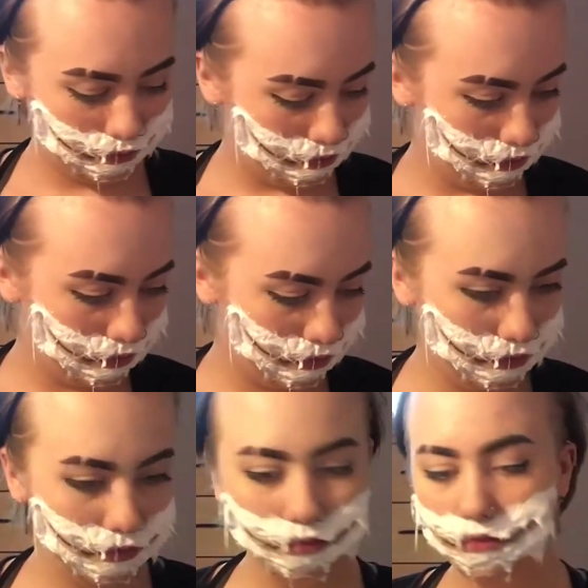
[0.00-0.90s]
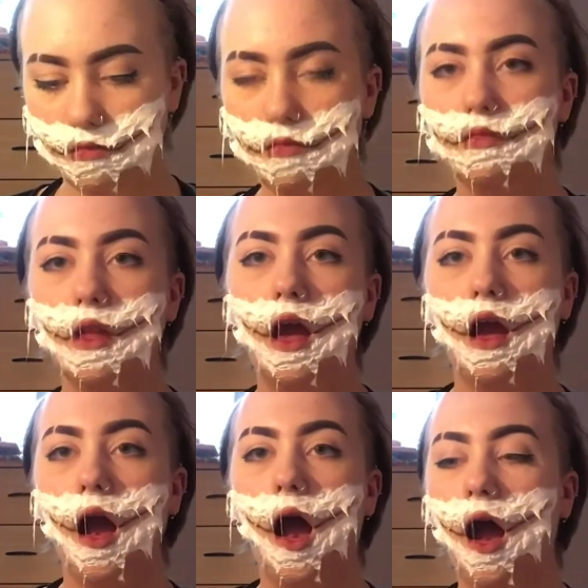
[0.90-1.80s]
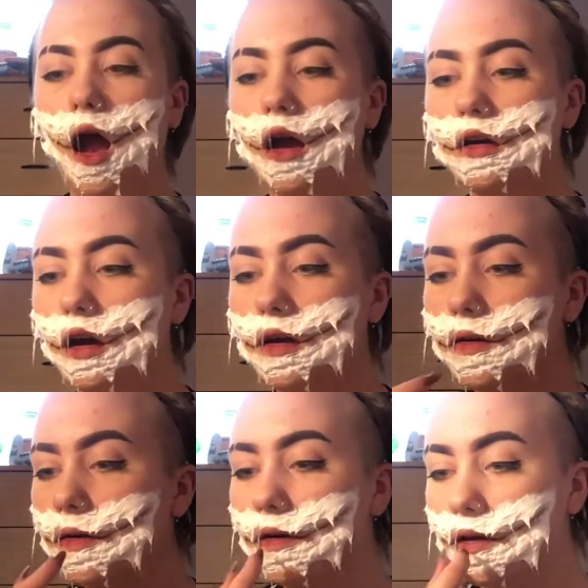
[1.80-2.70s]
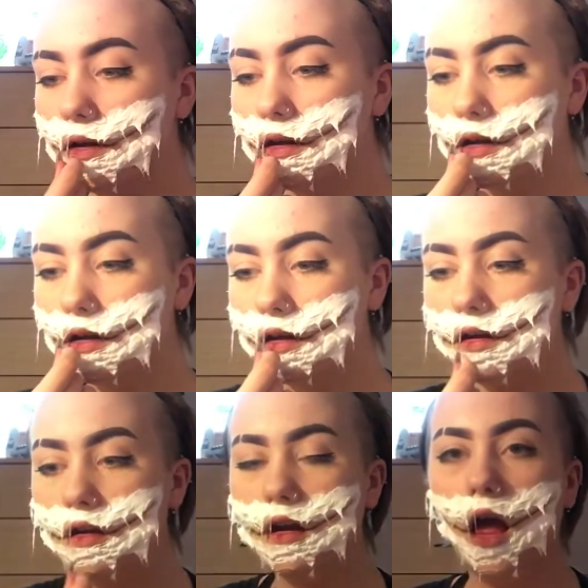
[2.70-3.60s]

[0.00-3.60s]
that the cuts that were made were not